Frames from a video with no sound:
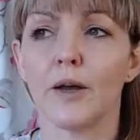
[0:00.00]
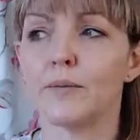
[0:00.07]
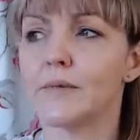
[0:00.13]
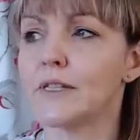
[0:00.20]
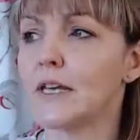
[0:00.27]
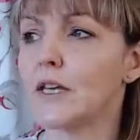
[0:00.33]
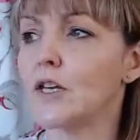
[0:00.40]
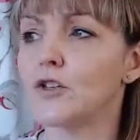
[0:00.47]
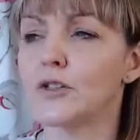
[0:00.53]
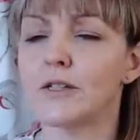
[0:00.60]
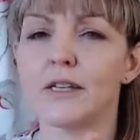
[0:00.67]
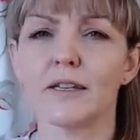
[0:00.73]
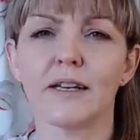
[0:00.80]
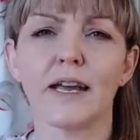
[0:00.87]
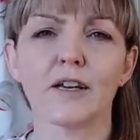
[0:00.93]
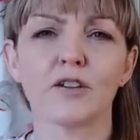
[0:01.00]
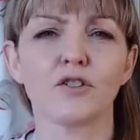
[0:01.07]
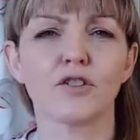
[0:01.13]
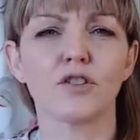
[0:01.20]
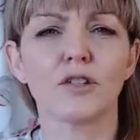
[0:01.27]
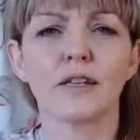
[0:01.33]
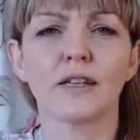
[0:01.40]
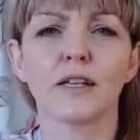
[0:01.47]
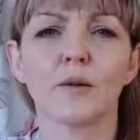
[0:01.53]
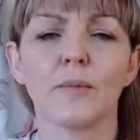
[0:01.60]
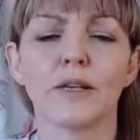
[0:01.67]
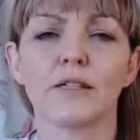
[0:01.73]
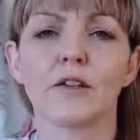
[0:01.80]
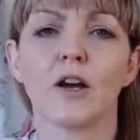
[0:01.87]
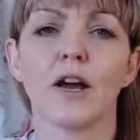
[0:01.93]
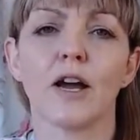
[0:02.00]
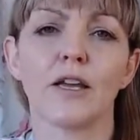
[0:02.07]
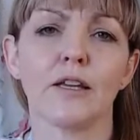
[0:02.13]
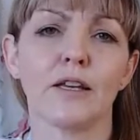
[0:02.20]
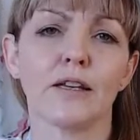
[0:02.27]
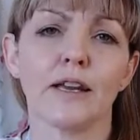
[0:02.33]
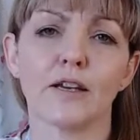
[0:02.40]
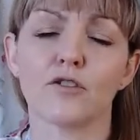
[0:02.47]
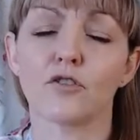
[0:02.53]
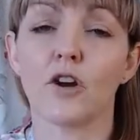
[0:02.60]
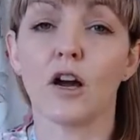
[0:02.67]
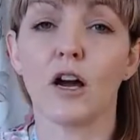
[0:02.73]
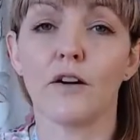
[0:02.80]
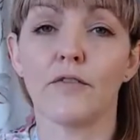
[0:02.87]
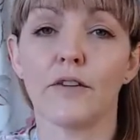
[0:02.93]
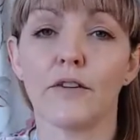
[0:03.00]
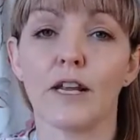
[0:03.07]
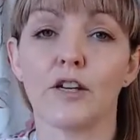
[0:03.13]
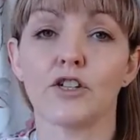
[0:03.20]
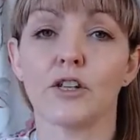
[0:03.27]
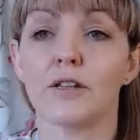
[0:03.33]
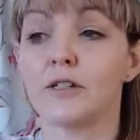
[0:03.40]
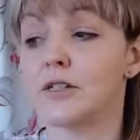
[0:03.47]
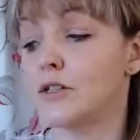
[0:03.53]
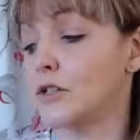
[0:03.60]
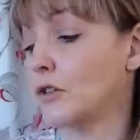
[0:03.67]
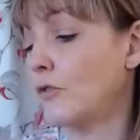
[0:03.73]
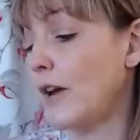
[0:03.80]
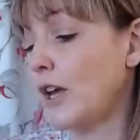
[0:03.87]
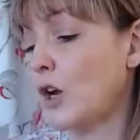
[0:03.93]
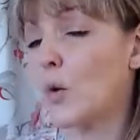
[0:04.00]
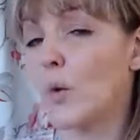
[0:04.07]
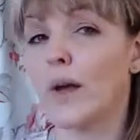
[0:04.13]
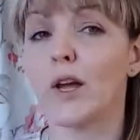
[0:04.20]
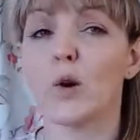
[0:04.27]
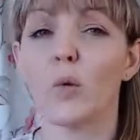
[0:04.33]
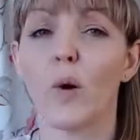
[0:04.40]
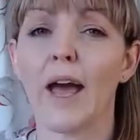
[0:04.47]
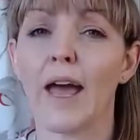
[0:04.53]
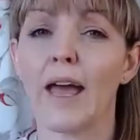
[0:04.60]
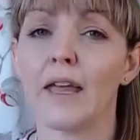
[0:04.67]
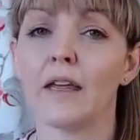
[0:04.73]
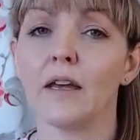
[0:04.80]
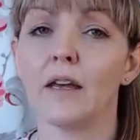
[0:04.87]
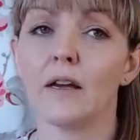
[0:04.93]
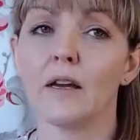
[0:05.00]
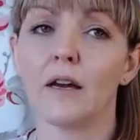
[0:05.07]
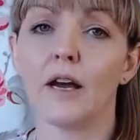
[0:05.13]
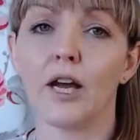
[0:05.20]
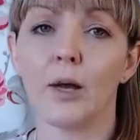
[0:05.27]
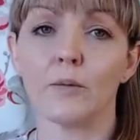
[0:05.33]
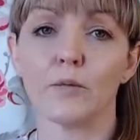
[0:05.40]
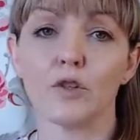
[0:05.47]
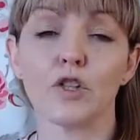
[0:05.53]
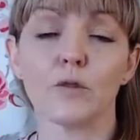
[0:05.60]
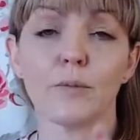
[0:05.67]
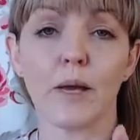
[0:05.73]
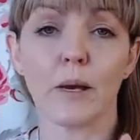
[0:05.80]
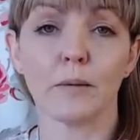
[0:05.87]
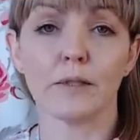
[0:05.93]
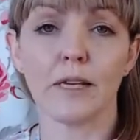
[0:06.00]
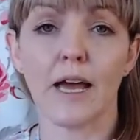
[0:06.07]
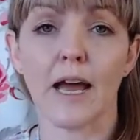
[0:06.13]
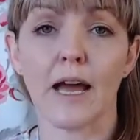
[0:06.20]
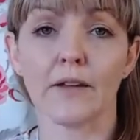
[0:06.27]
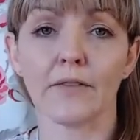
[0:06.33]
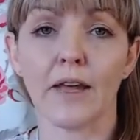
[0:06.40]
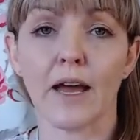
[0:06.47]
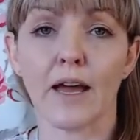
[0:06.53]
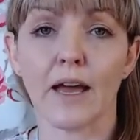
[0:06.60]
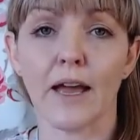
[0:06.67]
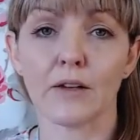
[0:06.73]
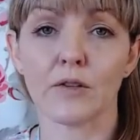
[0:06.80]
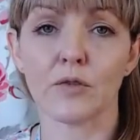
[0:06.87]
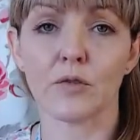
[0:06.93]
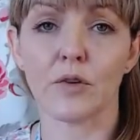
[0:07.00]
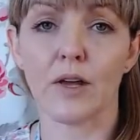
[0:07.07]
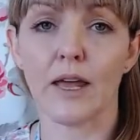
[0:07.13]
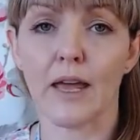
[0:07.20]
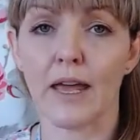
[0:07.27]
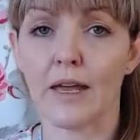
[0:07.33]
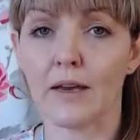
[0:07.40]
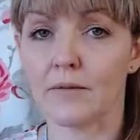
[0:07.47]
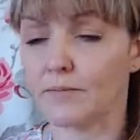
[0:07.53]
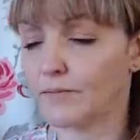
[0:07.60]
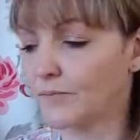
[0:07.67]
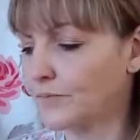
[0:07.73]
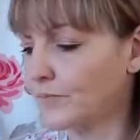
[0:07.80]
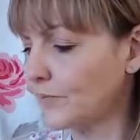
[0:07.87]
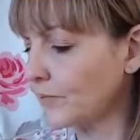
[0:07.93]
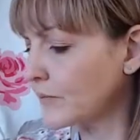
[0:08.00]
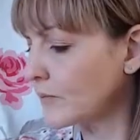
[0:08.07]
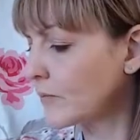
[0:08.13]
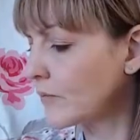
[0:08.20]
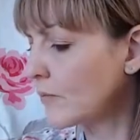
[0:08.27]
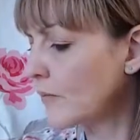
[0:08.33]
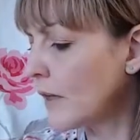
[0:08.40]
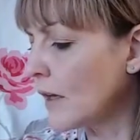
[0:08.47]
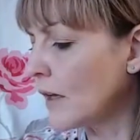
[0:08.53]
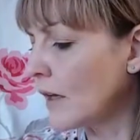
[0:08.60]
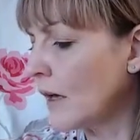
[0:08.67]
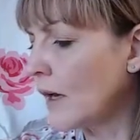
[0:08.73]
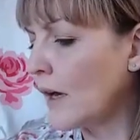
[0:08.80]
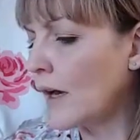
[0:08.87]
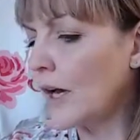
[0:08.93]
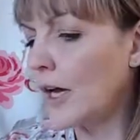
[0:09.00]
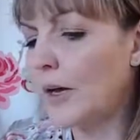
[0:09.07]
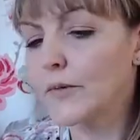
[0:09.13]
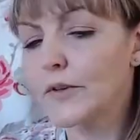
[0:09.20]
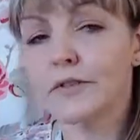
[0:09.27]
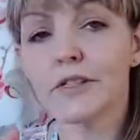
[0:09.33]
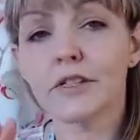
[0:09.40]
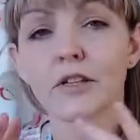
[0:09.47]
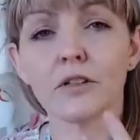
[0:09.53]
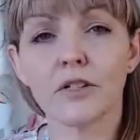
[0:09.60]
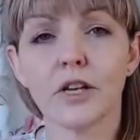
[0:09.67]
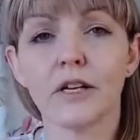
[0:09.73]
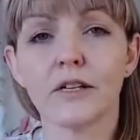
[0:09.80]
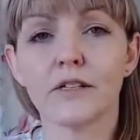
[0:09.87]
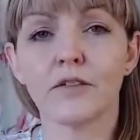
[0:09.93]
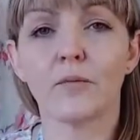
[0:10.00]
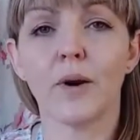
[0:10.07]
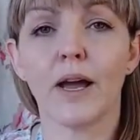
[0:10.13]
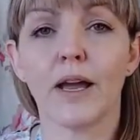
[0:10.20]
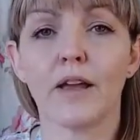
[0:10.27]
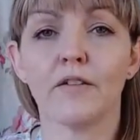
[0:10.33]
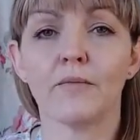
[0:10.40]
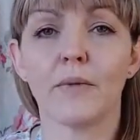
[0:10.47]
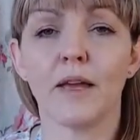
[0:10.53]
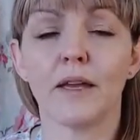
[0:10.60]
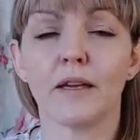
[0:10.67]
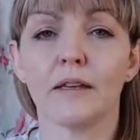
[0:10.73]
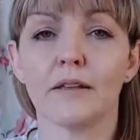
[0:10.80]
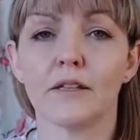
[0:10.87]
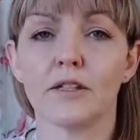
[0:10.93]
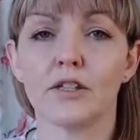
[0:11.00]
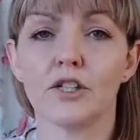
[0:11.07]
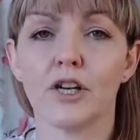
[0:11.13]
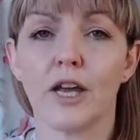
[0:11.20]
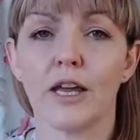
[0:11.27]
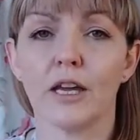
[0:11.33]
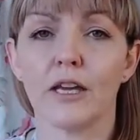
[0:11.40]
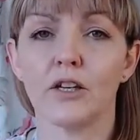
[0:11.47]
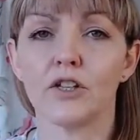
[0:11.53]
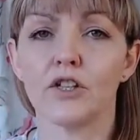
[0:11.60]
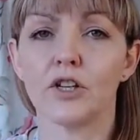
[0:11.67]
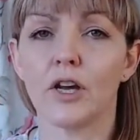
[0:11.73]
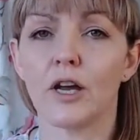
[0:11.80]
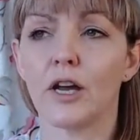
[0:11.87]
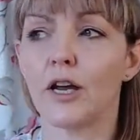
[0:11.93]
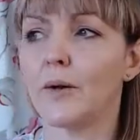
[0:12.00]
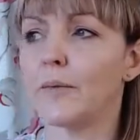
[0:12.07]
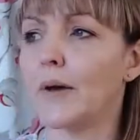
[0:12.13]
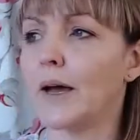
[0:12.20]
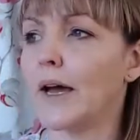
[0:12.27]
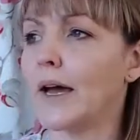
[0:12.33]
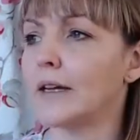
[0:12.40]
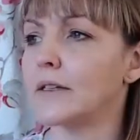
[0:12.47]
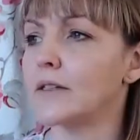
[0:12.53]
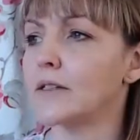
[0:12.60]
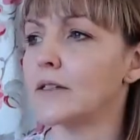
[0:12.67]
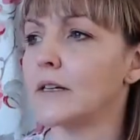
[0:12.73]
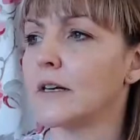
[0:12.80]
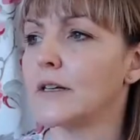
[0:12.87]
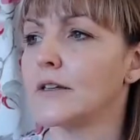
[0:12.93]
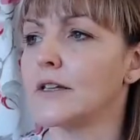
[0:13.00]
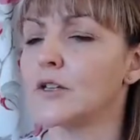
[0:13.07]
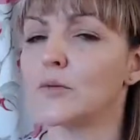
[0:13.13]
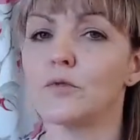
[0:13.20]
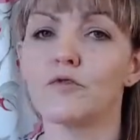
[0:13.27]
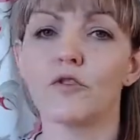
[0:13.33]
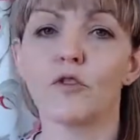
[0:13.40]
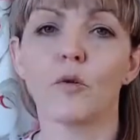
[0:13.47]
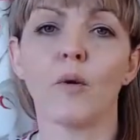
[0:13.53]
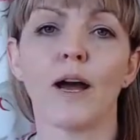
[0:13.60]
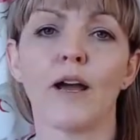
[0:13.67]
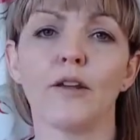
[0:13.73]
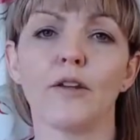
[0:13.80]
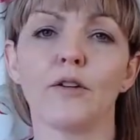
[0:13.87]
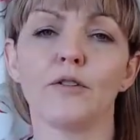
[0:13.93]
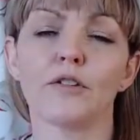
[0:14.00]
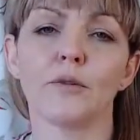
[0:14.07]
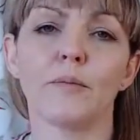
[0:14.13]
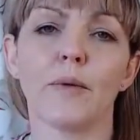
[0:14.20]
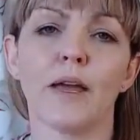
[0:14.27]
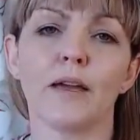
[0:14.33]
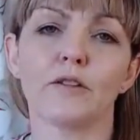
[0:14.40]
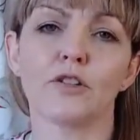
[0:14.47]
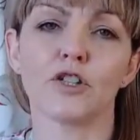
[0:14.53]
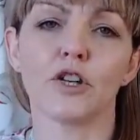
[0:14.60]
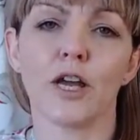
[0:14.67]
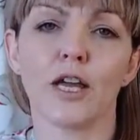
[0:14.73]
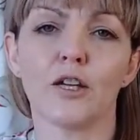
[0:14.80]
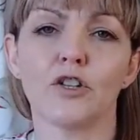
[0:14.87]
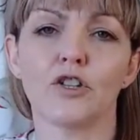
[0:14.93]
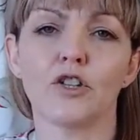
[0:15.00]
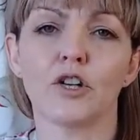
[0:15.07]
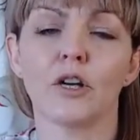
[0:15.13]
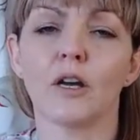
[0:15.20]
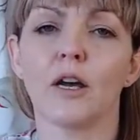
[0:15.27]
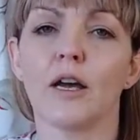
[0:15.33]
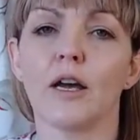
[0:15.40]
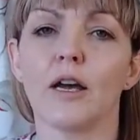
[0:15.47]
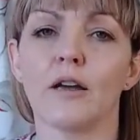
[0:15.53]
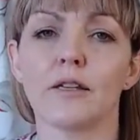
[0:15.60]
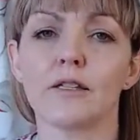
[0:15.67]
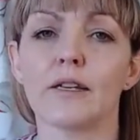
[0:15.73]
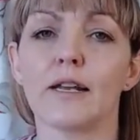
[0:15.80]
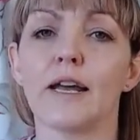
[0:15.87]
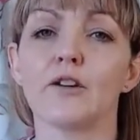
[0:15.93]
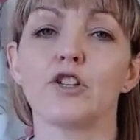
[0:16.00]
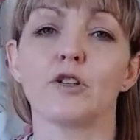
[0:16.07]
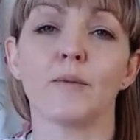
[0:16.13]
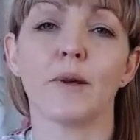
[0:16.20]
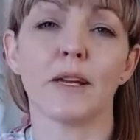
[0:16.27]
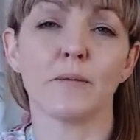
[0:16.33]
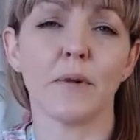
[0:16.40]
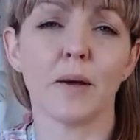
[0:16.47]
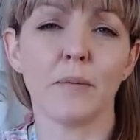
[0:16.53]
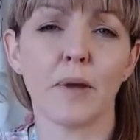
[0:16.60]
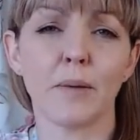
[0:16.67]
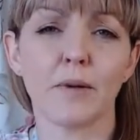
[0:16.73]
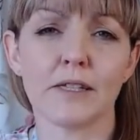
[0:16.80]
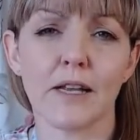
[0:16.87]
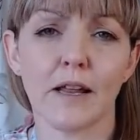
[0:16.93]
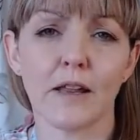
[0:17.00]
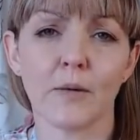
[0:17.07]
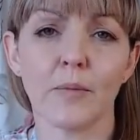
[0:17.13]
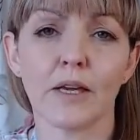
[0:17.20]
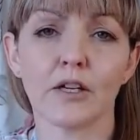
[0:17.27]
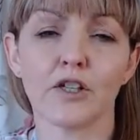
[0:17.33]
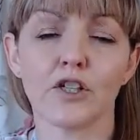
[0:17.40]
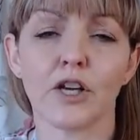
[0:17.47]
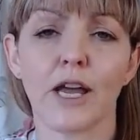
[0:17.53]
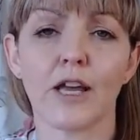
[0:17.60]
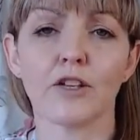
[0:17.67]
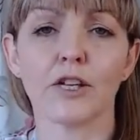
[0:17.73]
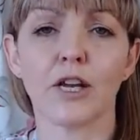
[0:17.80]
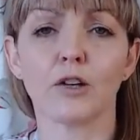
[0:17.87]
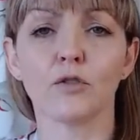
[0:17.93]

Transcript: say you just need an extra, it's just a little bit tight, you need an extra ½ inch, then this is a great quick way to just be able to add that extra in. There is an alternative way of making this change, and this would require you to make the change. This allows you to make maybe a slightly bigger change, and